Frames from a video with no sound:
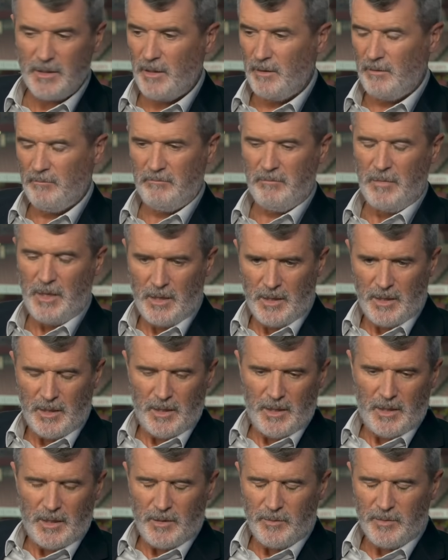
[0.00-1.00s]
There
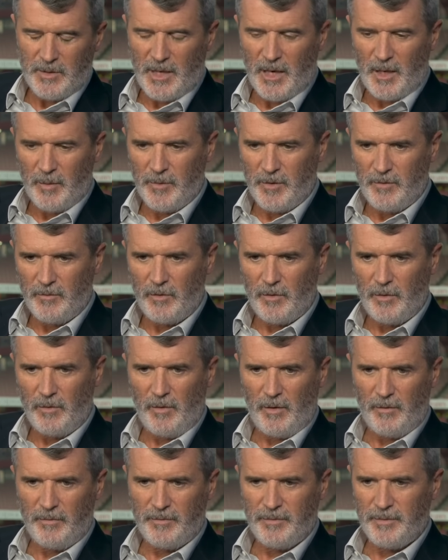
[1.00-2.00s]
was an element
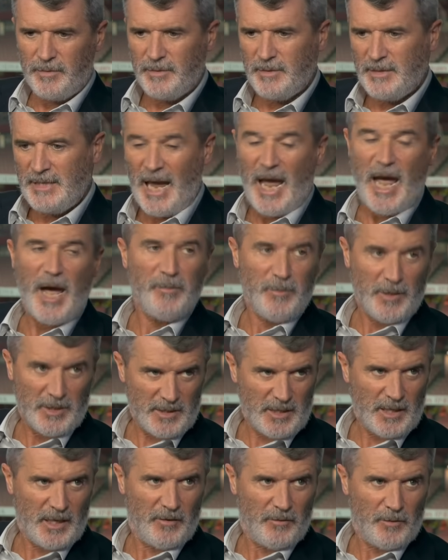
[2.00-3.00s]
of
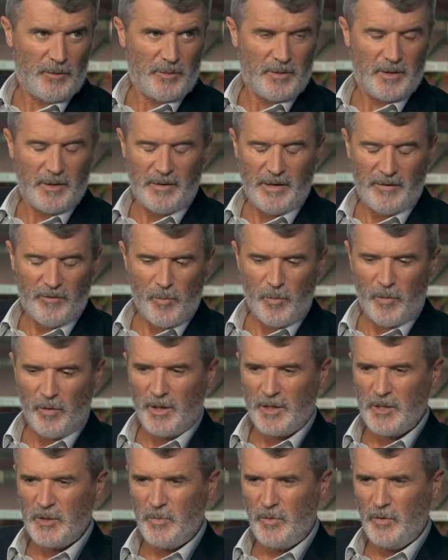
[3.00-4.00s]
calmness to
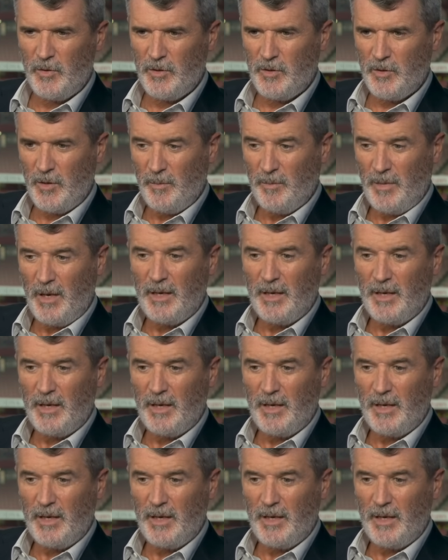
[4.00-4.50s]
Liverpool, I suppose. So